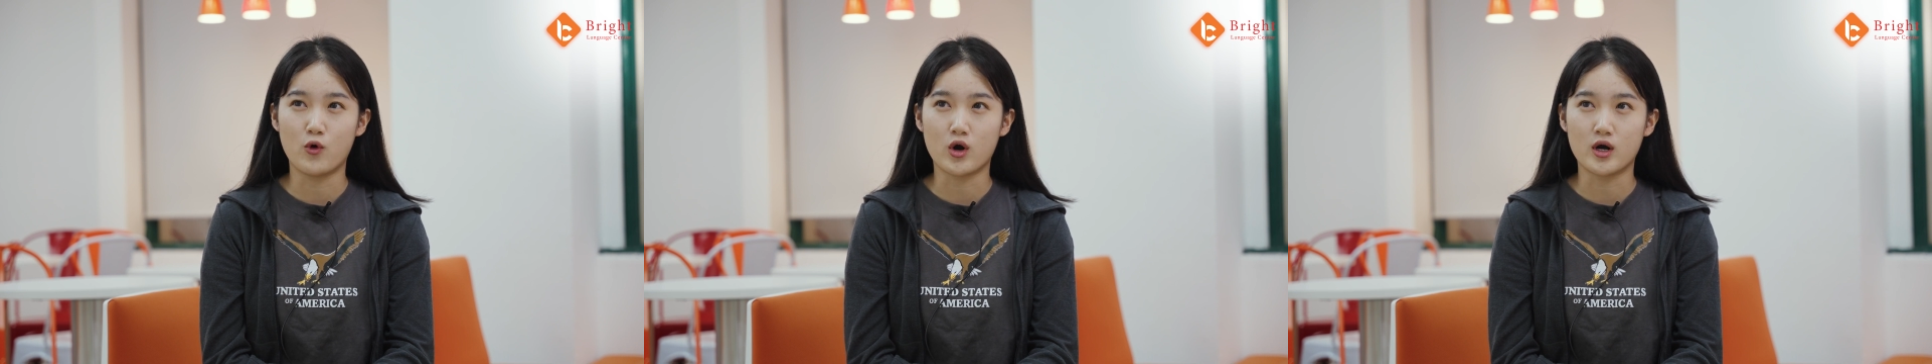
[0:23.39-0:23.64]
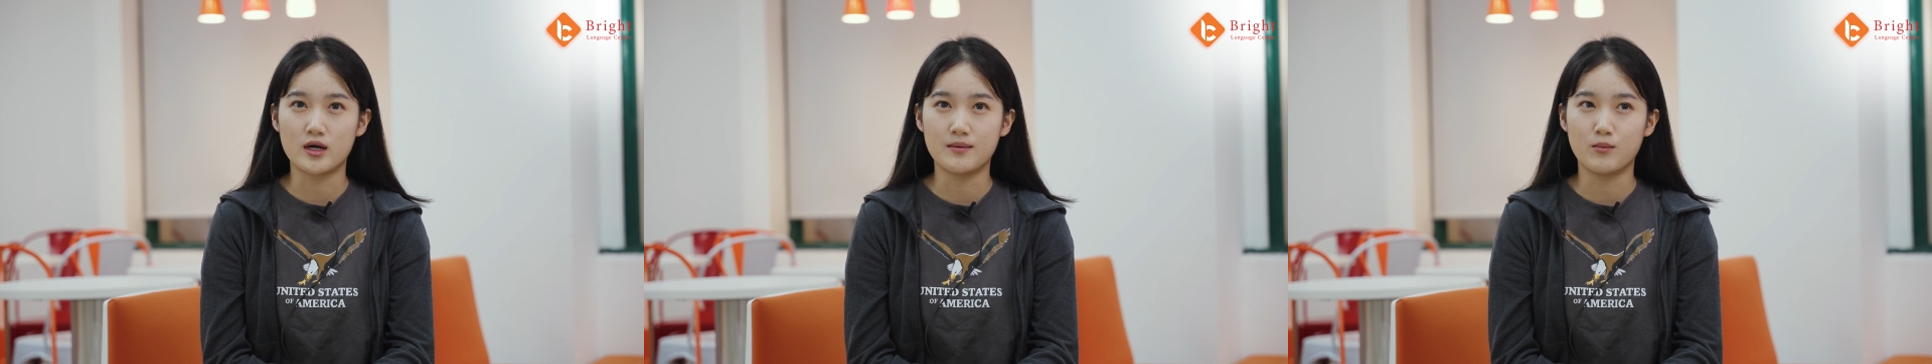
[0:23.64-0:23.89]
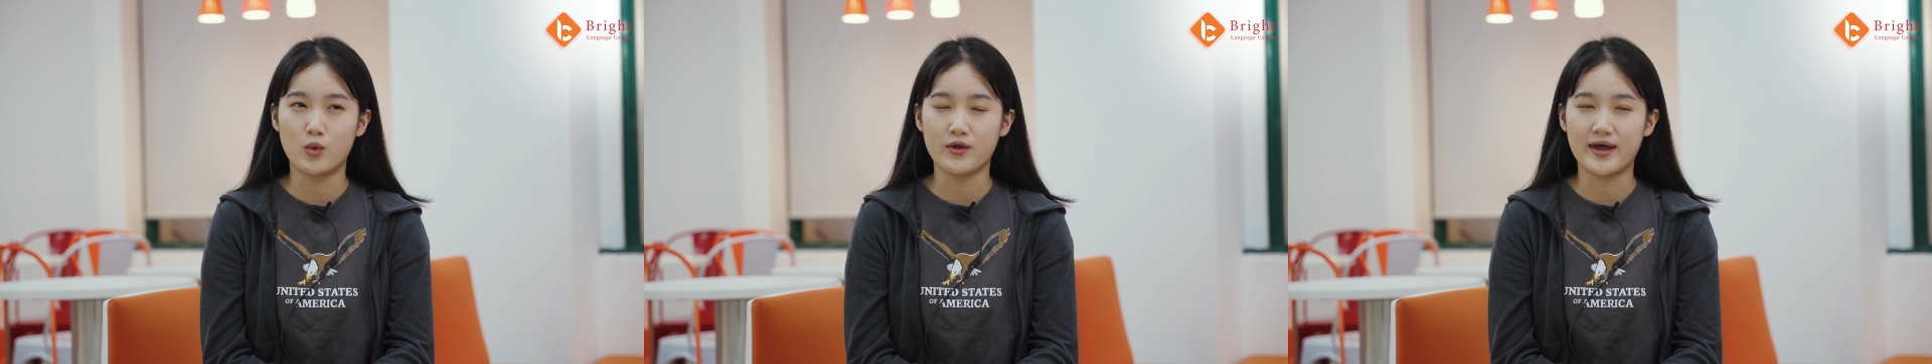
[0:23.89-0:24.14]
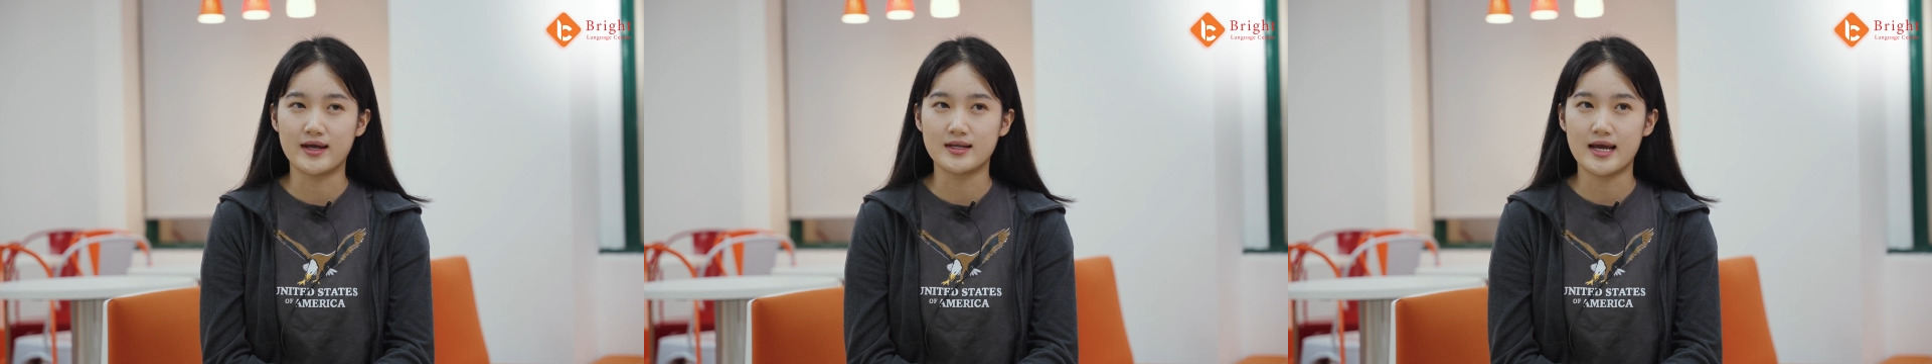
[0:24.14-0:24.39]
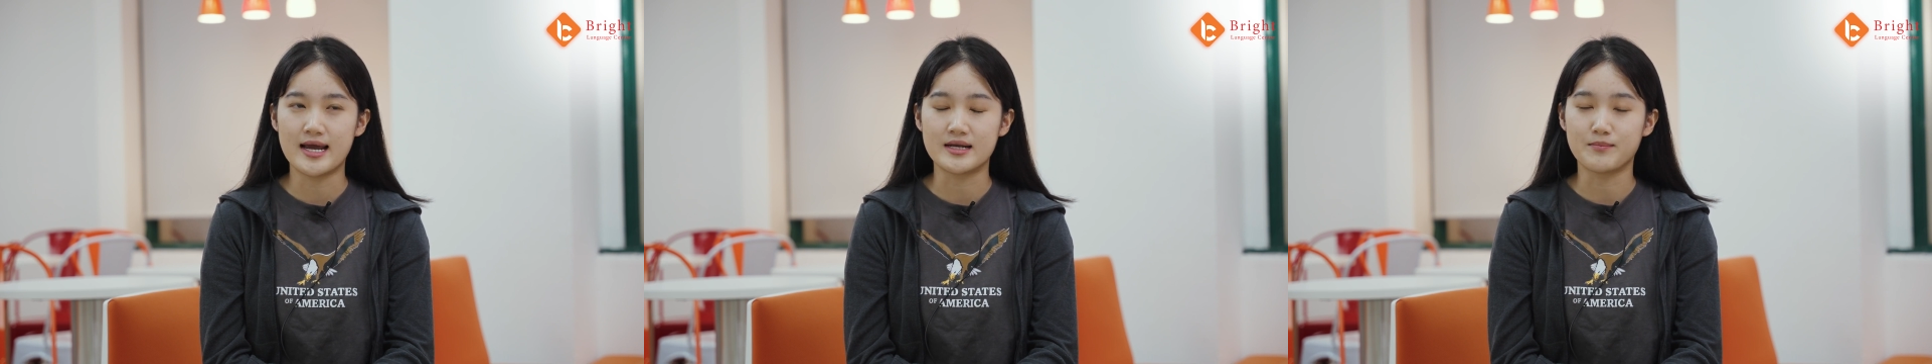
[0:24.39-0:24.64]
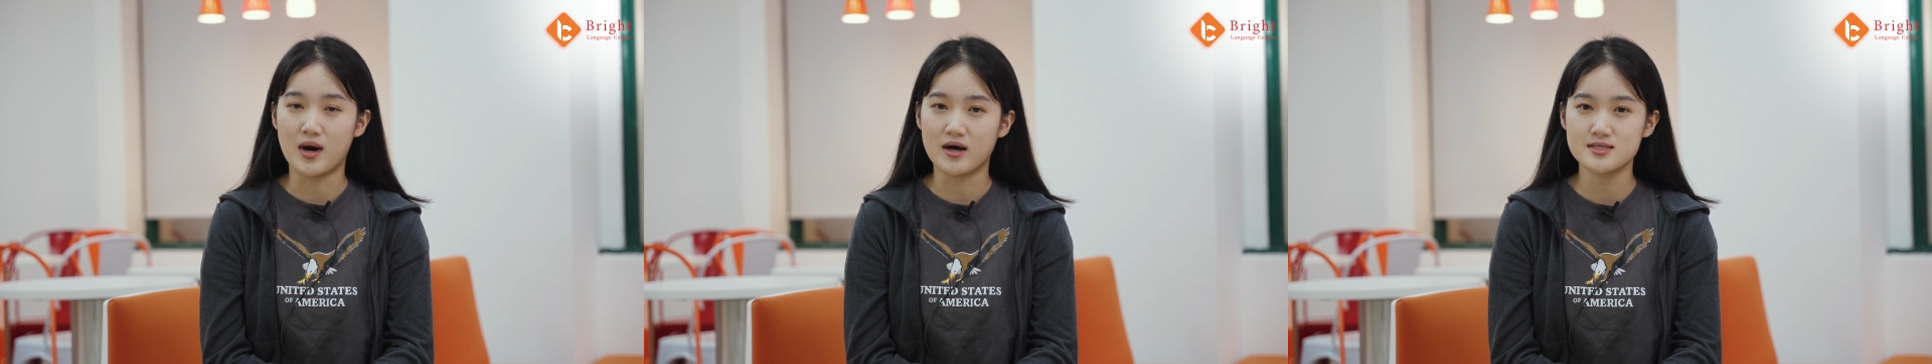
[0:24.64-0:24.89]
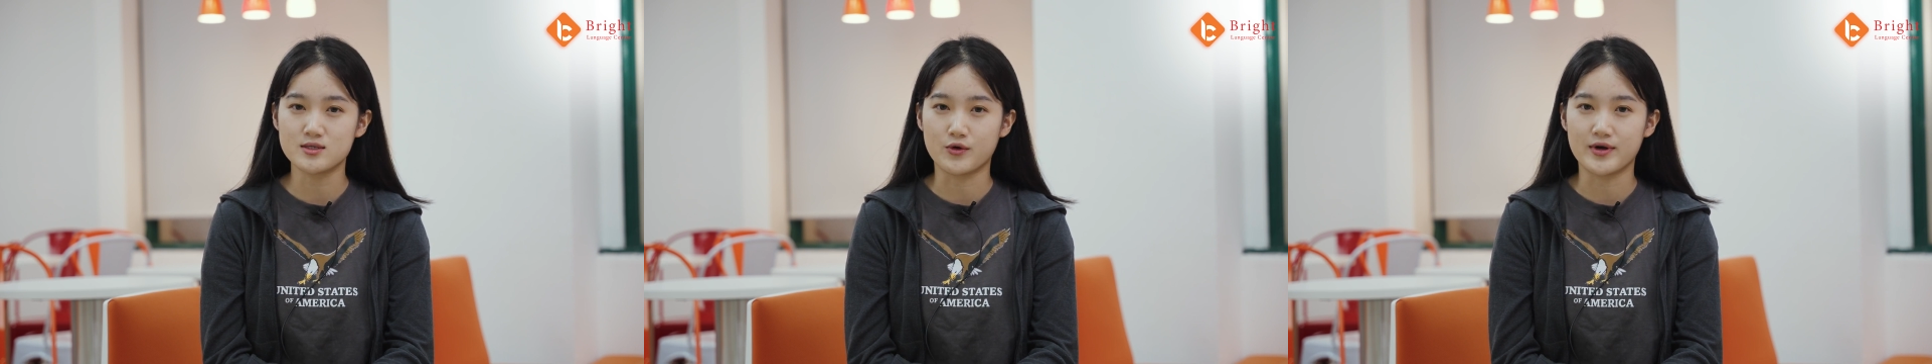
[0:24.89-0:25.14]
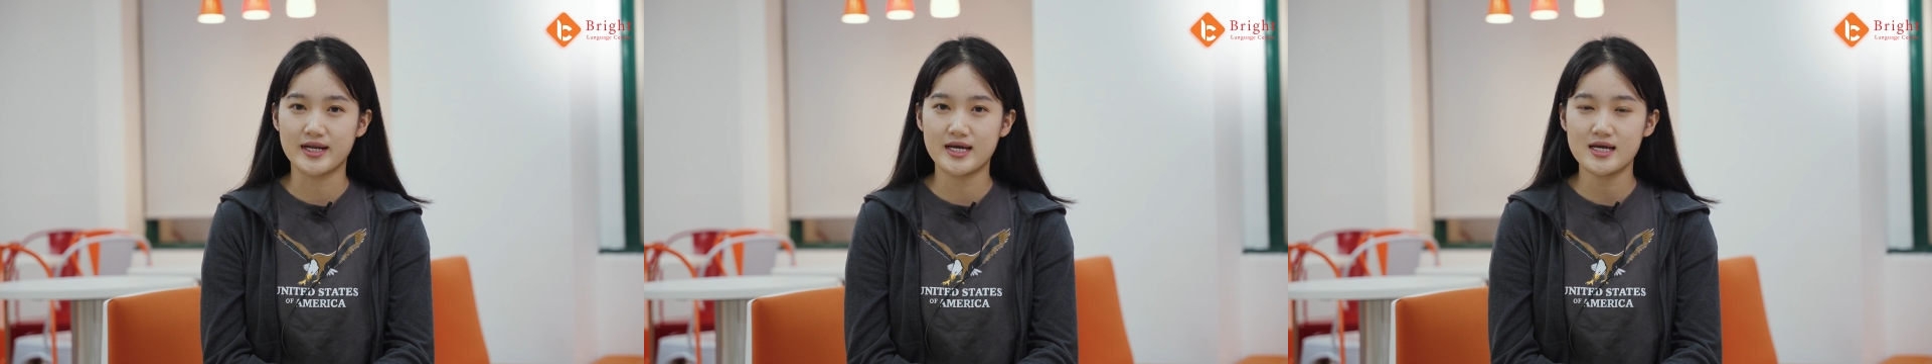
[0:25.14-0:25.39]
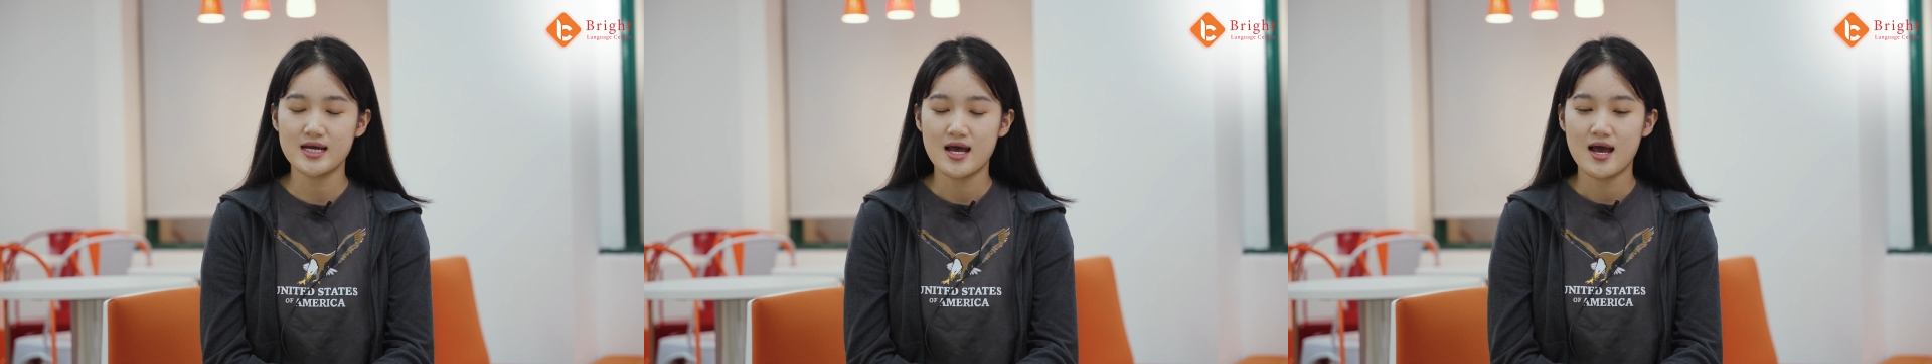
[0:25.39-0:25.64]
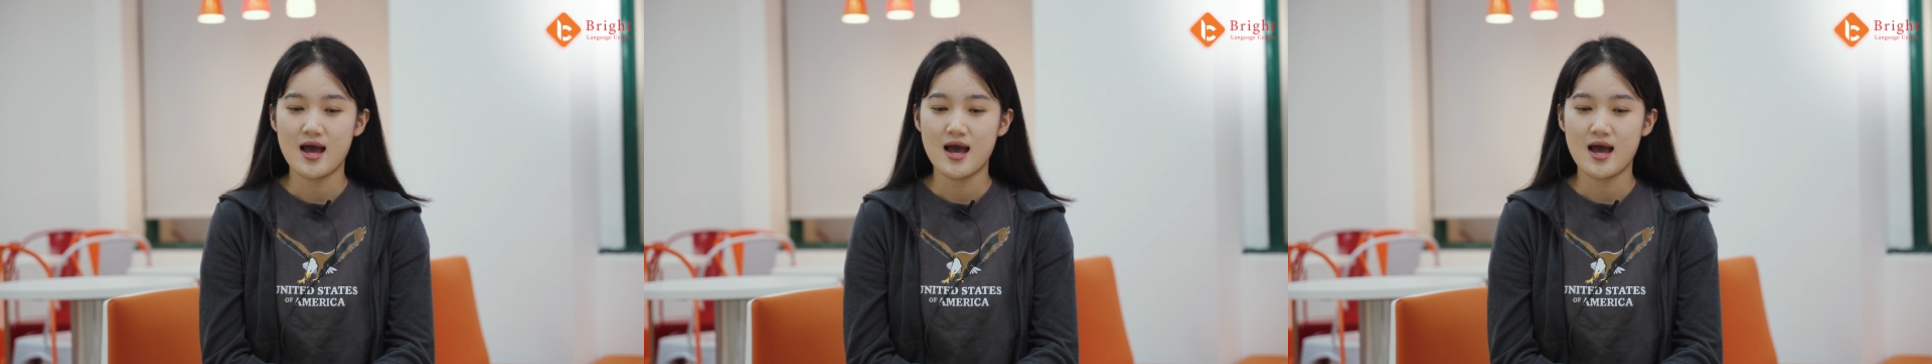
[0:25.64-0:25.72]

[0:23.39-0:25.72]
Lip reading: for more than 8 months already.